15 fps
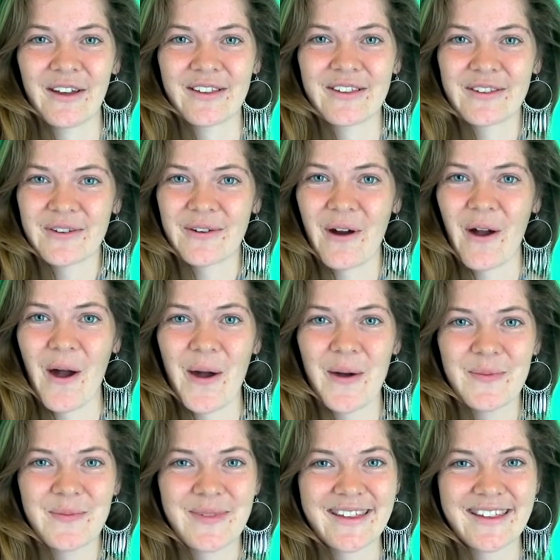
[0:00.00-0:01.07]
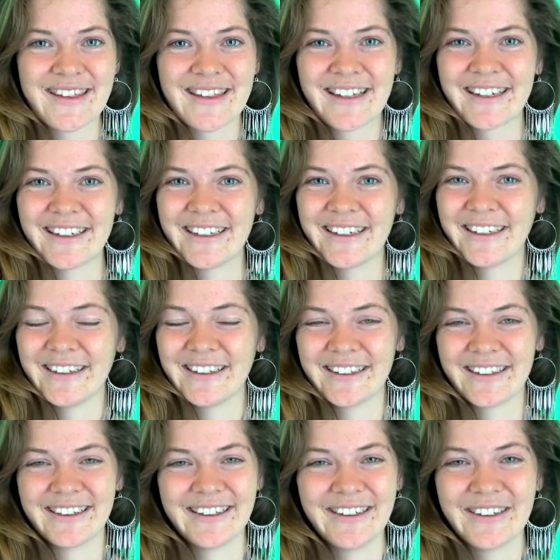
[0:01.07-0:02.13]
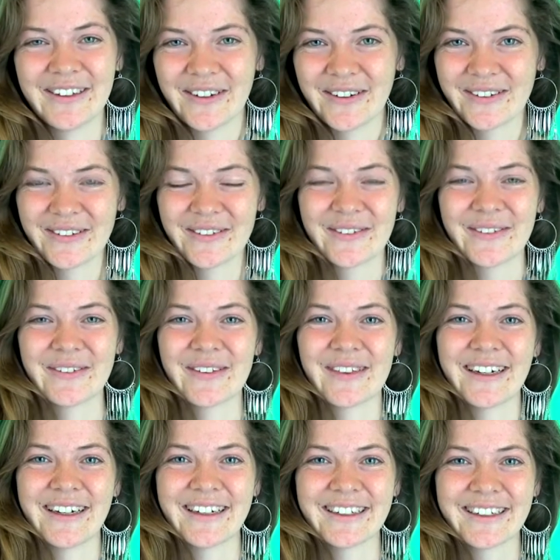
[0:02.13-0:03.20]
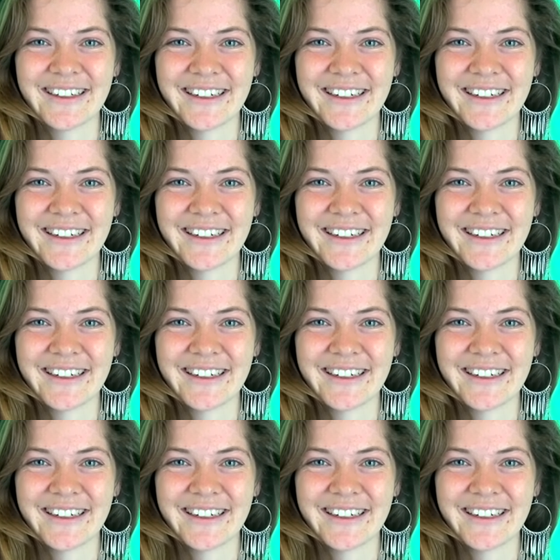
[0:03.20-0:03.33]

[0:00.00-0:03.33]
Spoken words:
scrubs, you know, the whole thing.